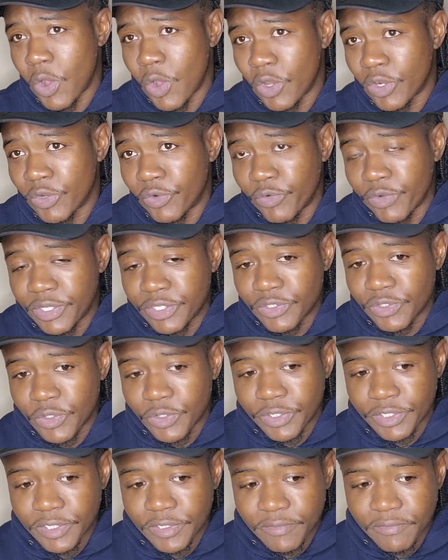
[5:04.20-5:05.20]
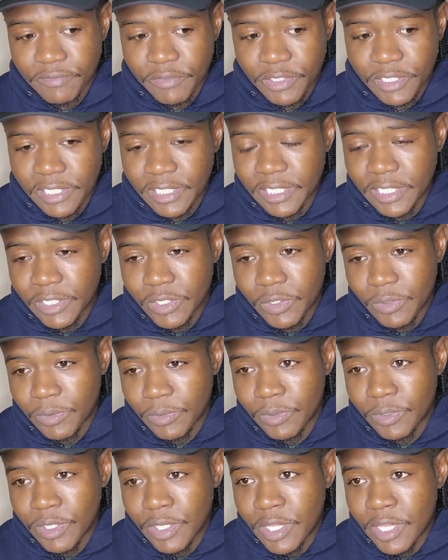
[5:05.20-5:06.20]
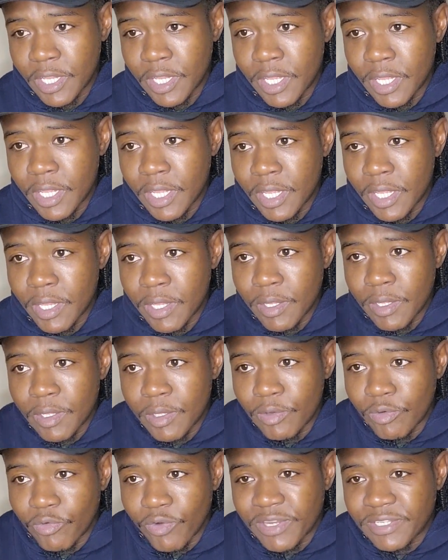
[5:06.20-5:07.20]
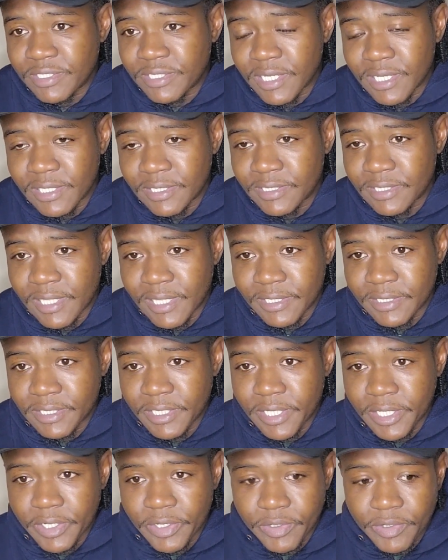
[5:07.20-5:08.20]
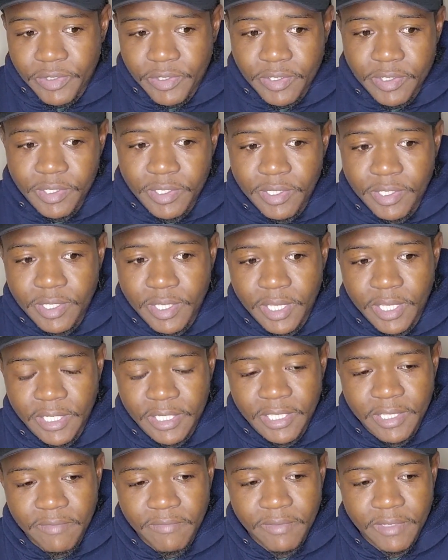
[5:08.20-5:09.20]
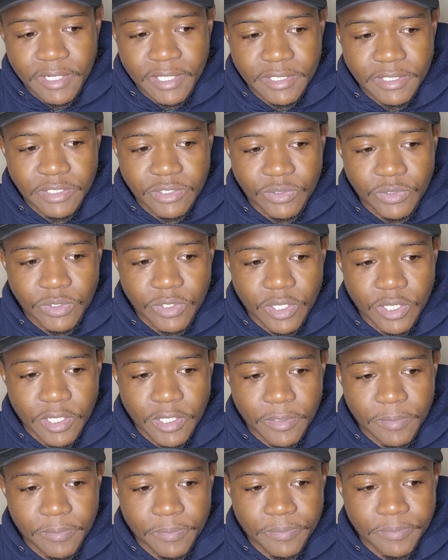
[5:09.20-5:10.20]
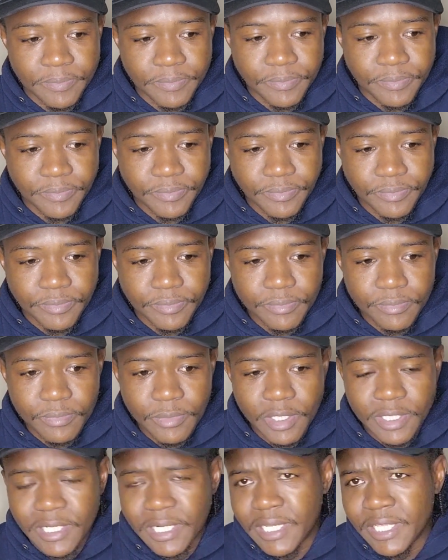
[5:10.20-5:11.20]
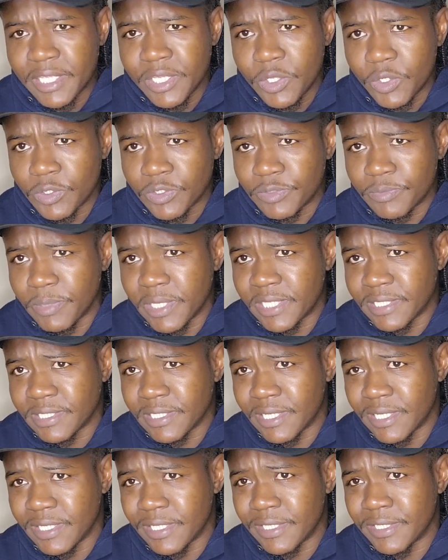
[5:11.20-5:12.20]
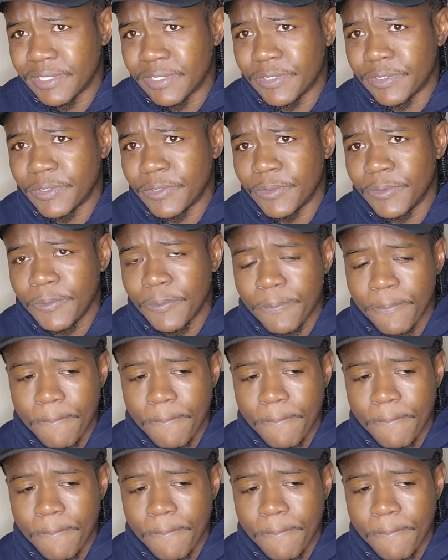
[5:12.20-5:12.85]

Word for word: all the resources for the legal residents that's here and giving it to um, illegals, basically. You know,